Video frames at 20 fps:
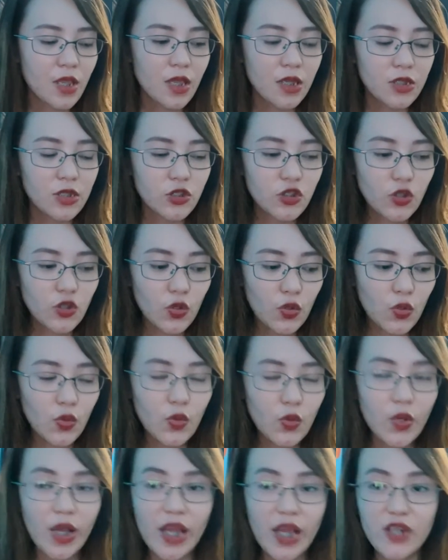
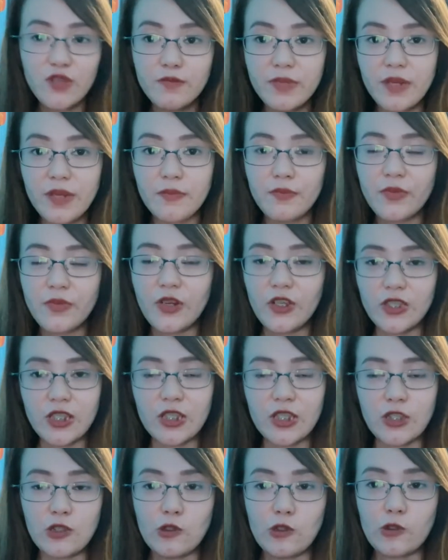So, ano bang
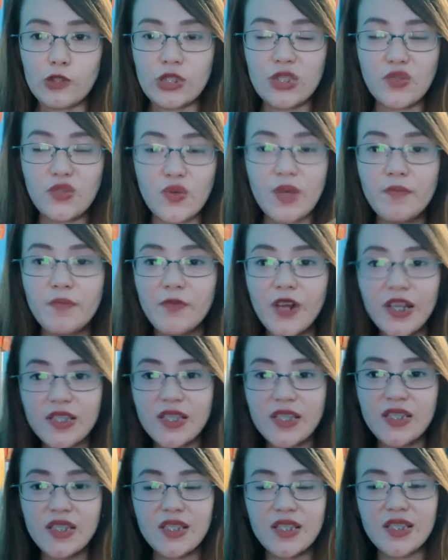process dun? So, ang
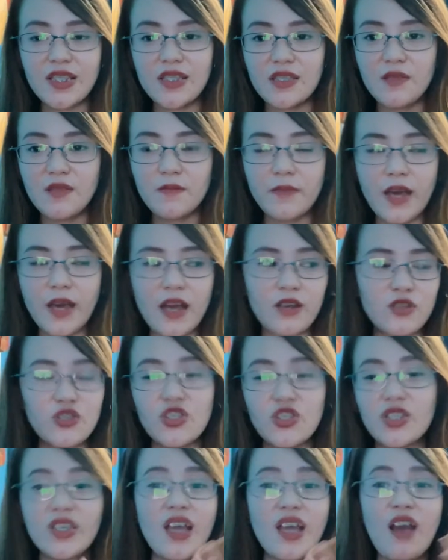process sa Citibank, you
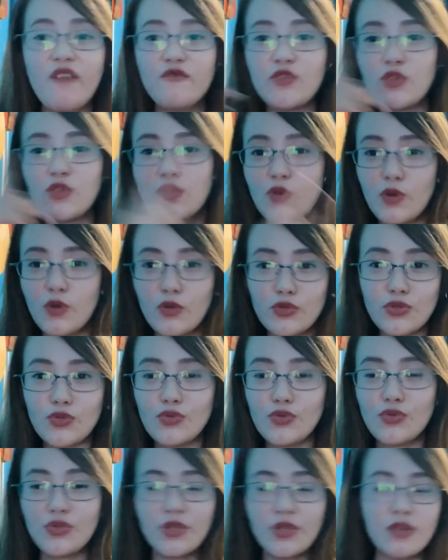just have to go
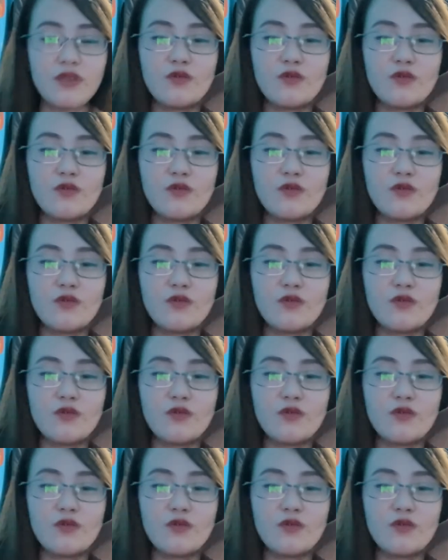to their